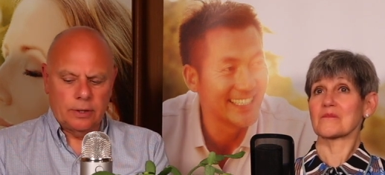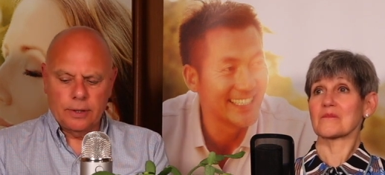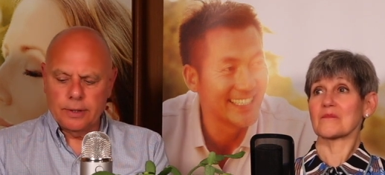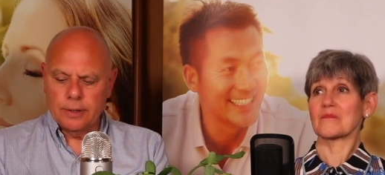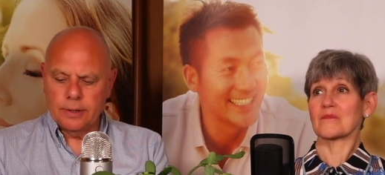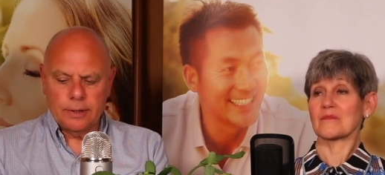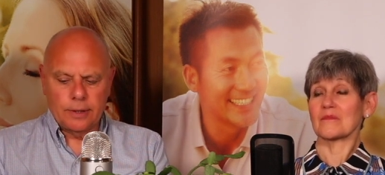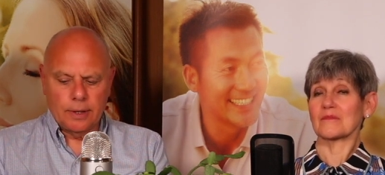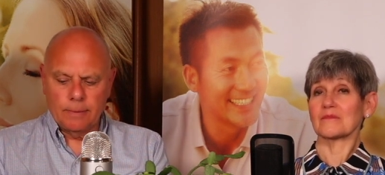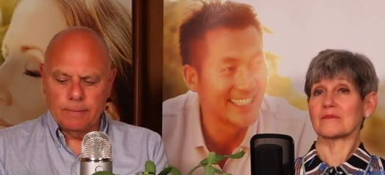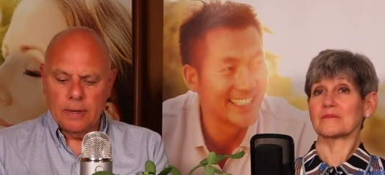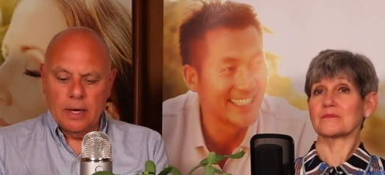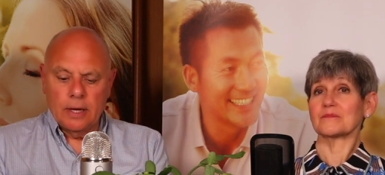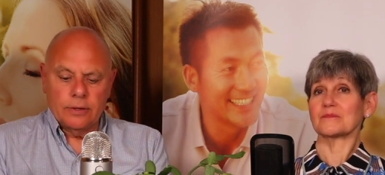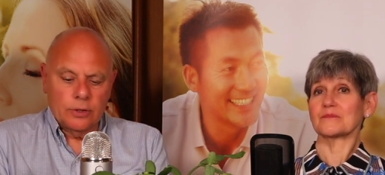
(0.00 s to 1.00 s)
Speaker 1: And
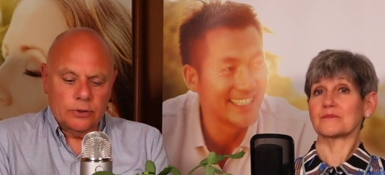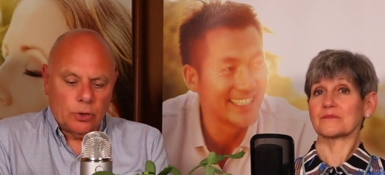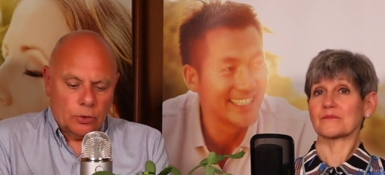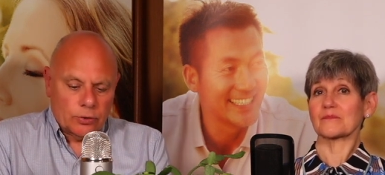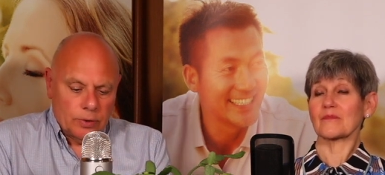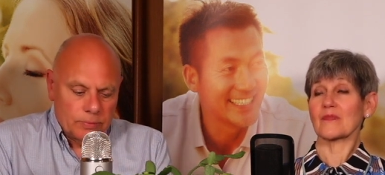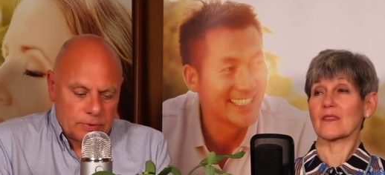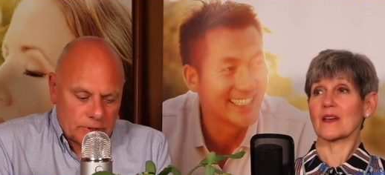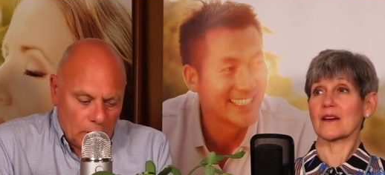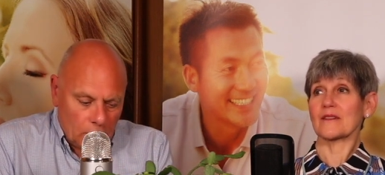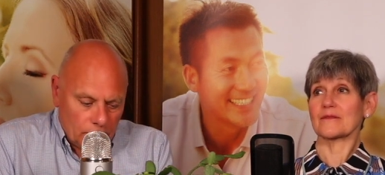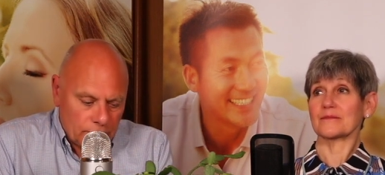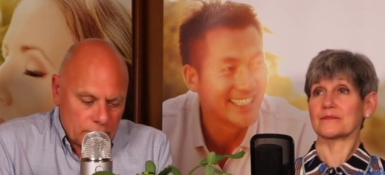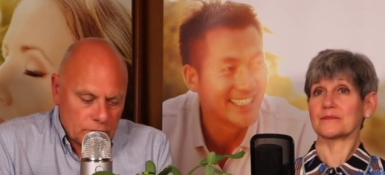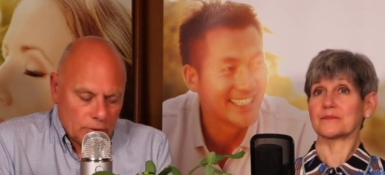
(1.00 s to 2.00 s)
um, the doctor
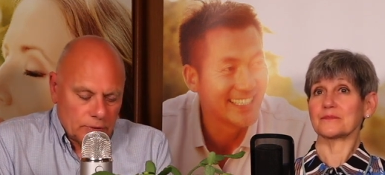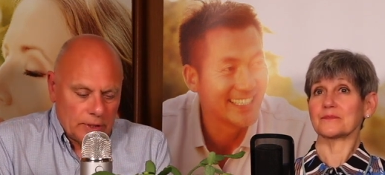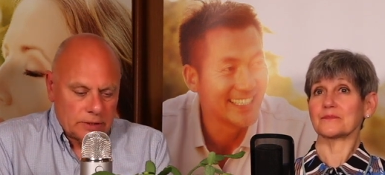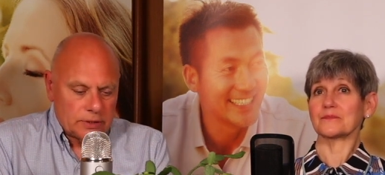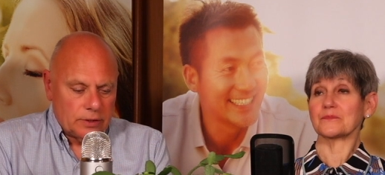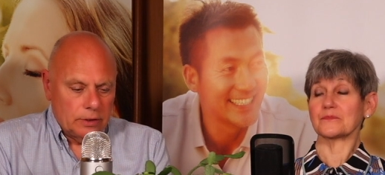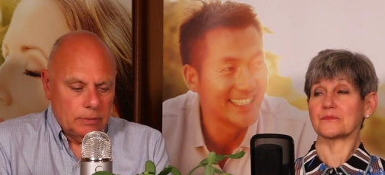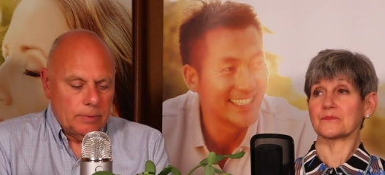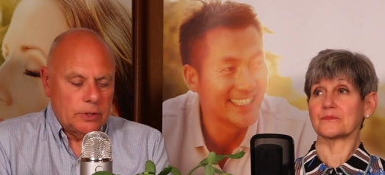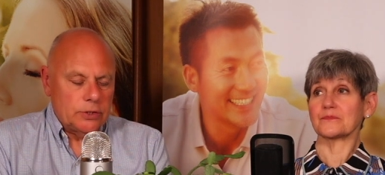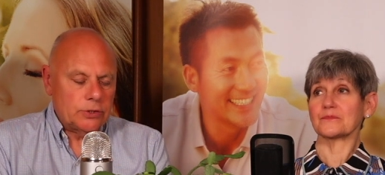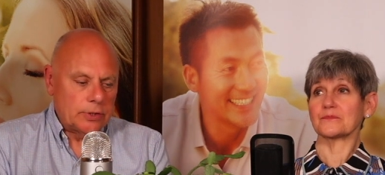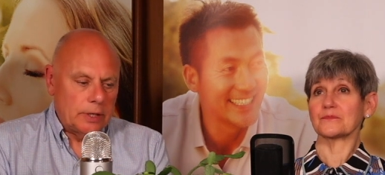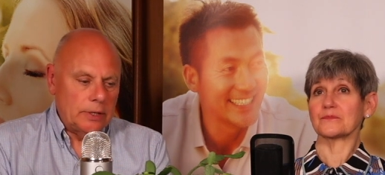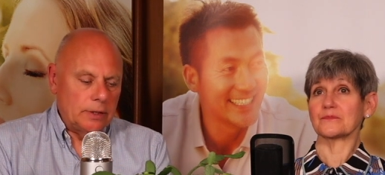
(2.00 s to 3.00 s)
himself is not necessarily being
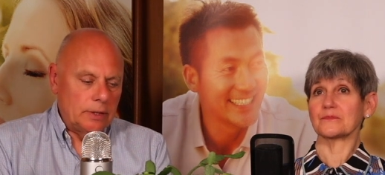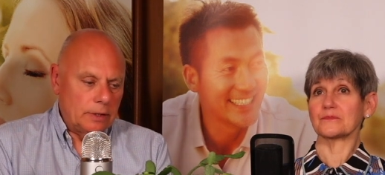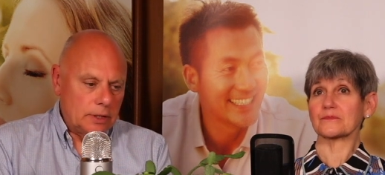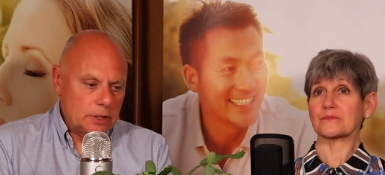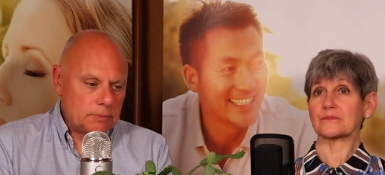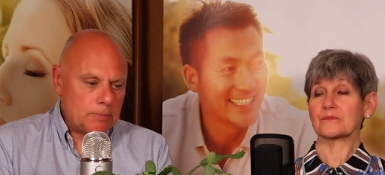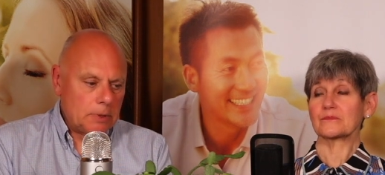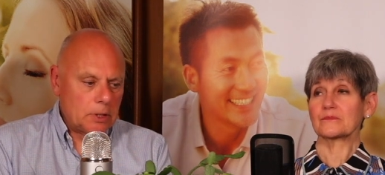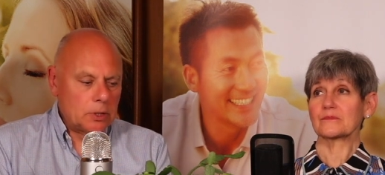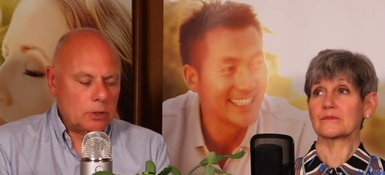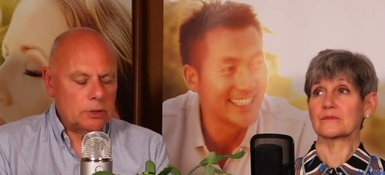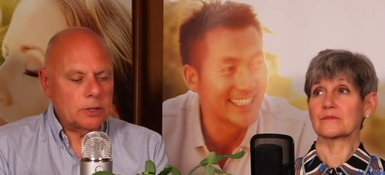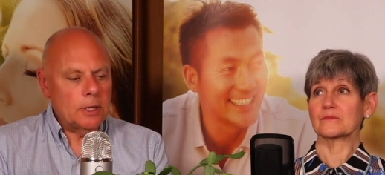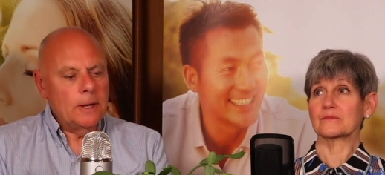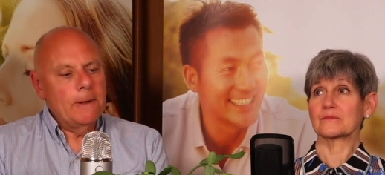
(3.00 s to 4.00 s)
trained in this
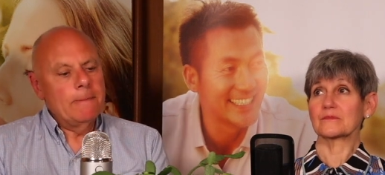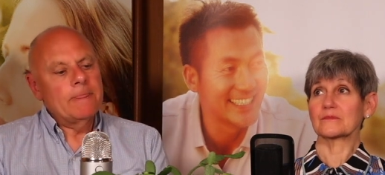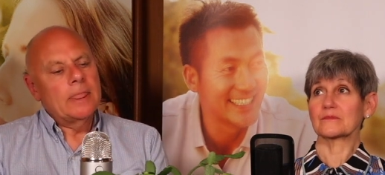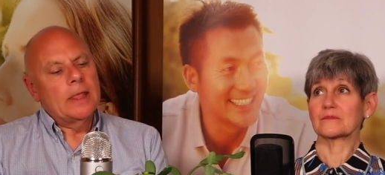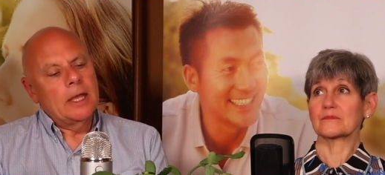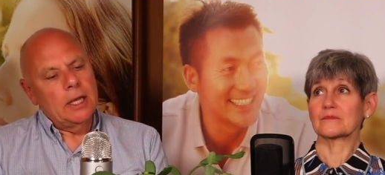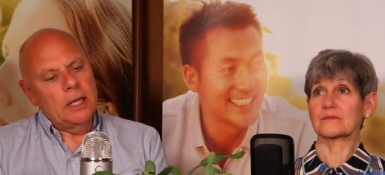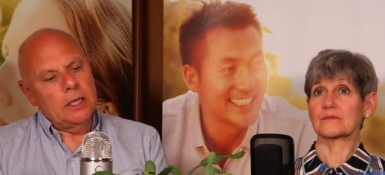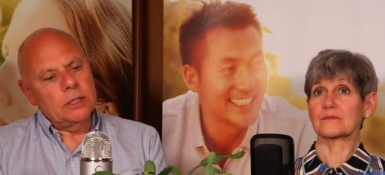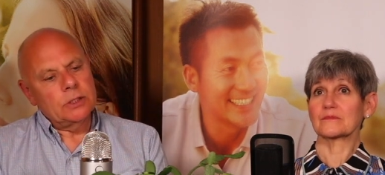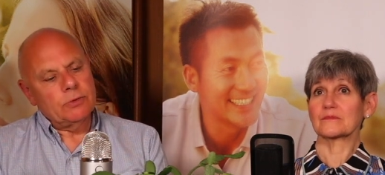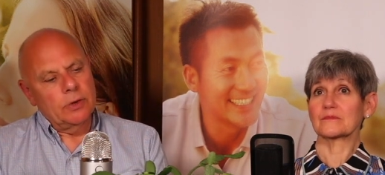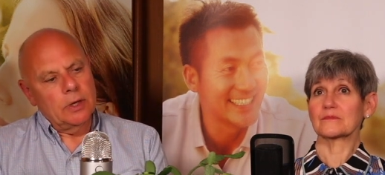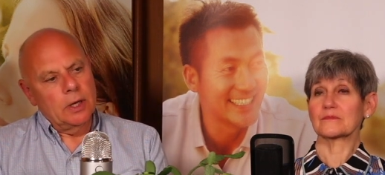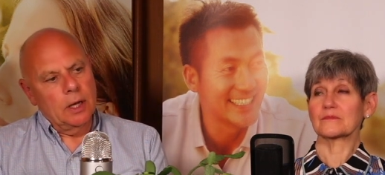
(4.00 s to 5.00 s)
because he
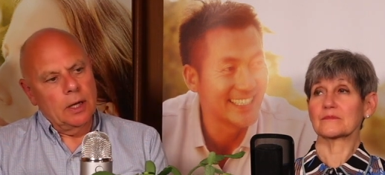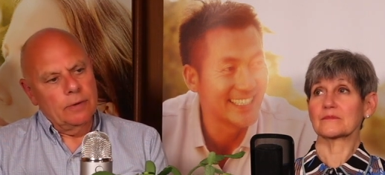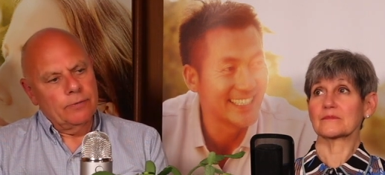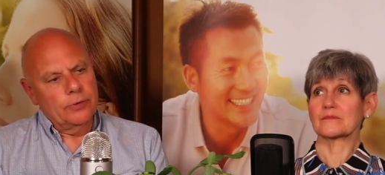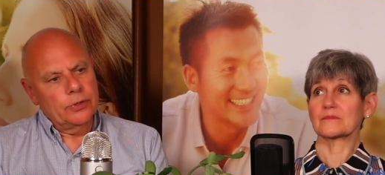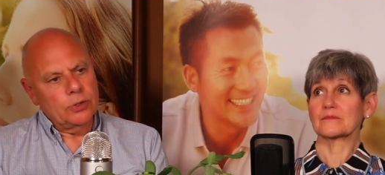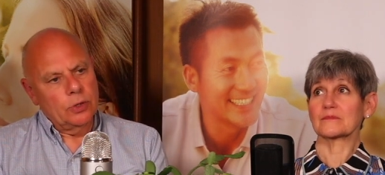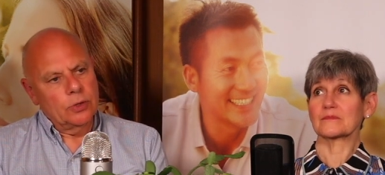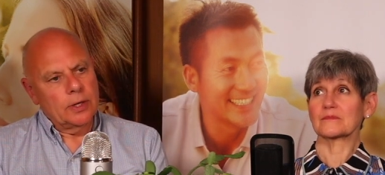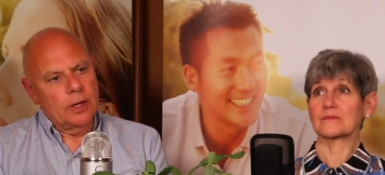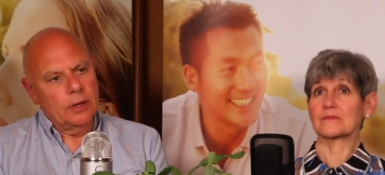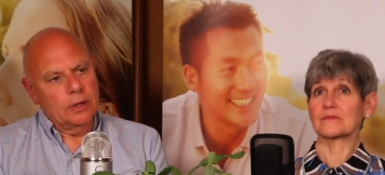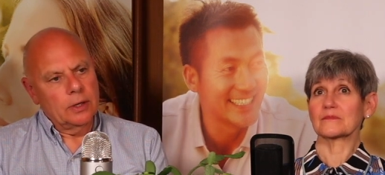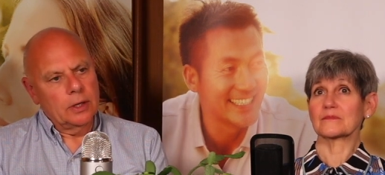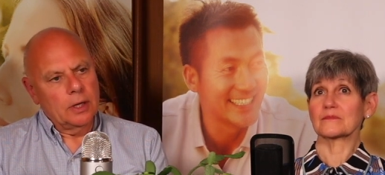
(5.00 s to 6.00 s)
is reliant for his
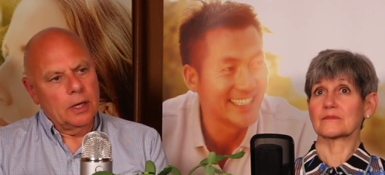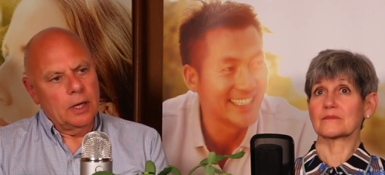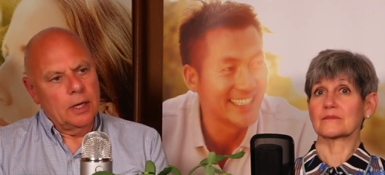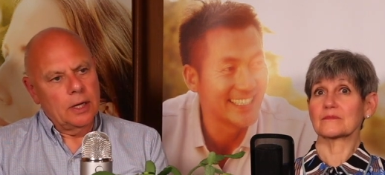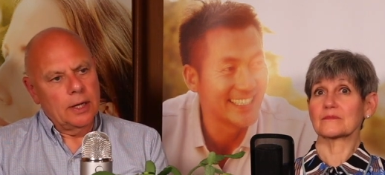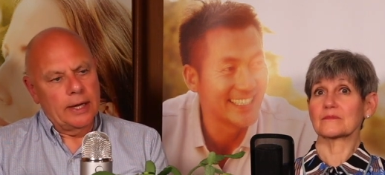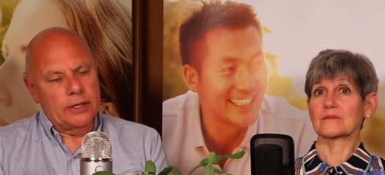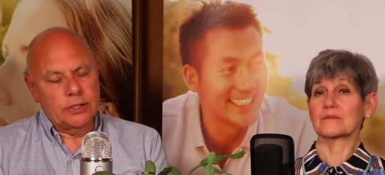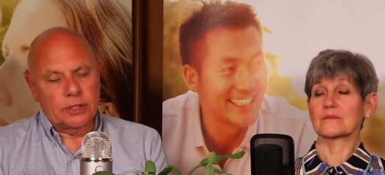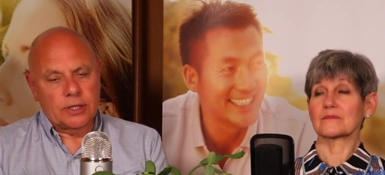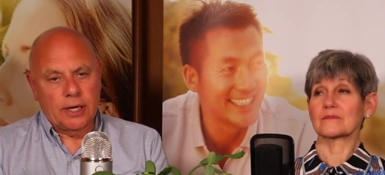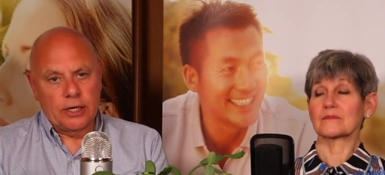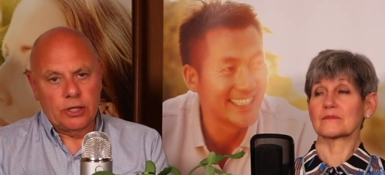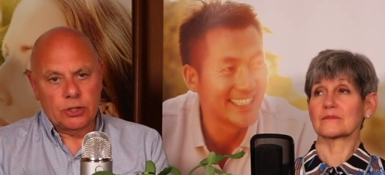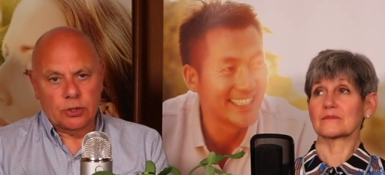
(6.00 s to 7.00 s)
ongoing uh,
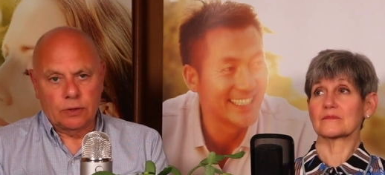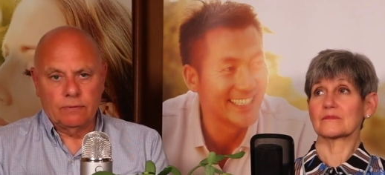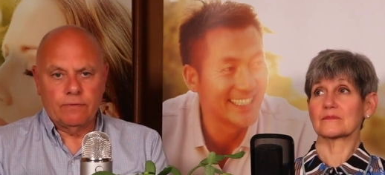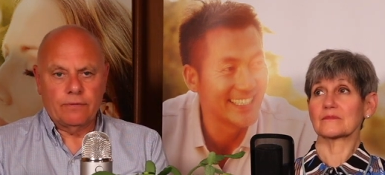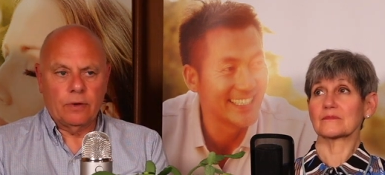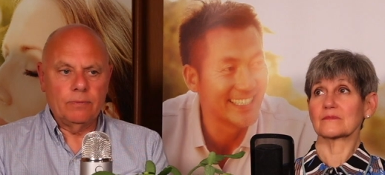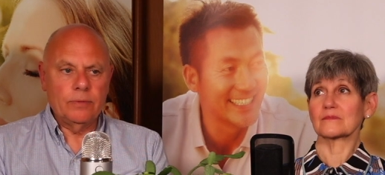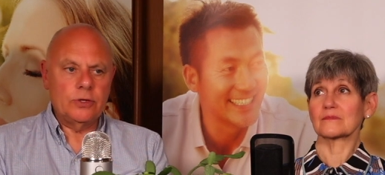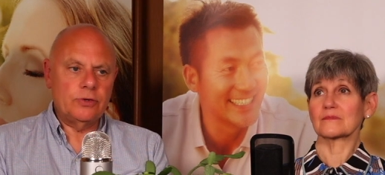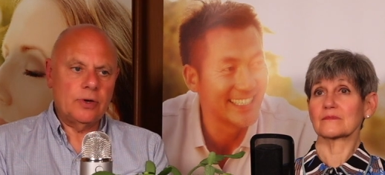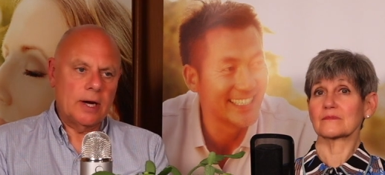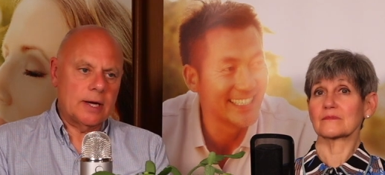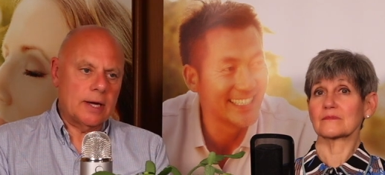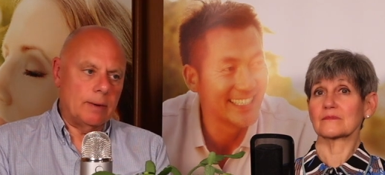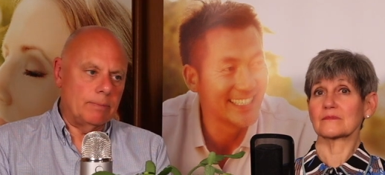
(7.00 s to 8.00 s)
education from the
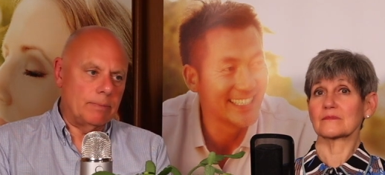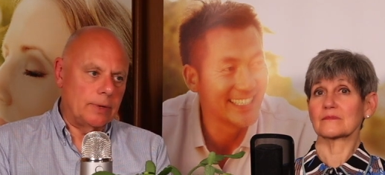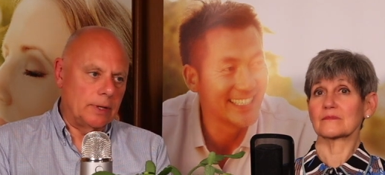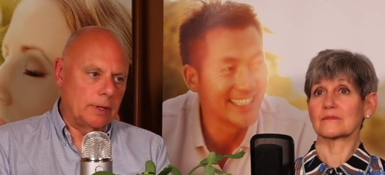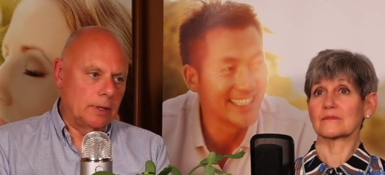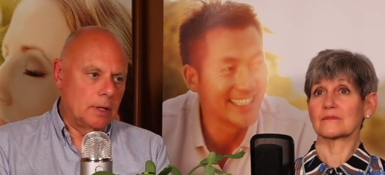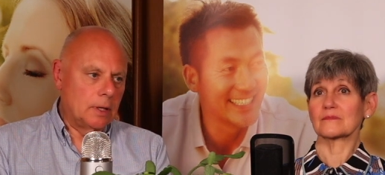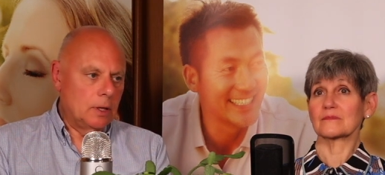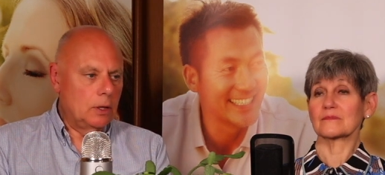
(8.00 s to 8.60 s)
drug company,